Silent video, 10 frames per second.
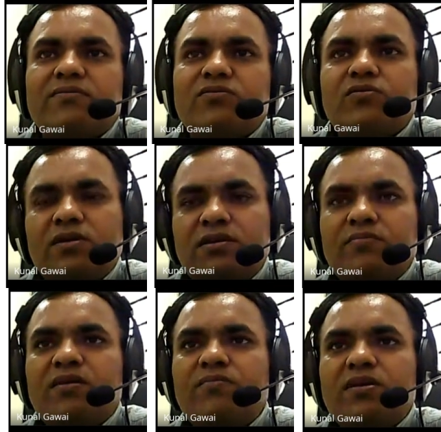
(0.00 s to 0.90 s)
So it
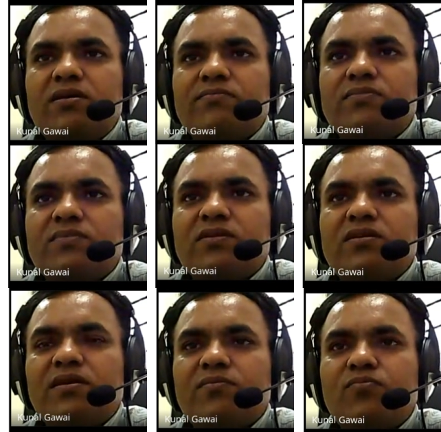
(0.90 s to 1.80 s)
may be in
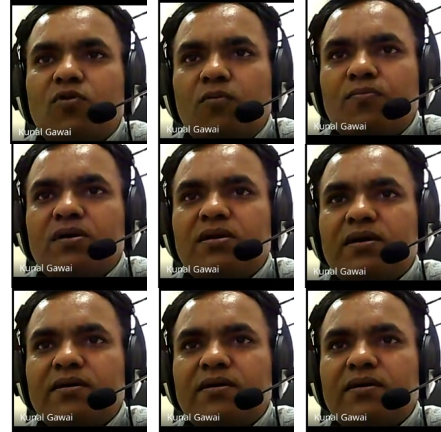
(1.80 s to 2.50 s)
a proper